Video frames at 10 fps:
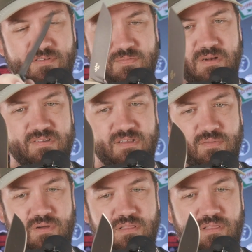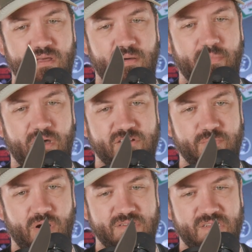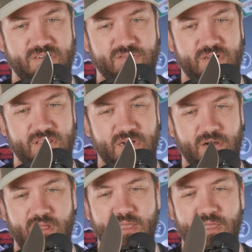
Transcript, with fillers: especially with uh, Buck's Boss Heat Treat there.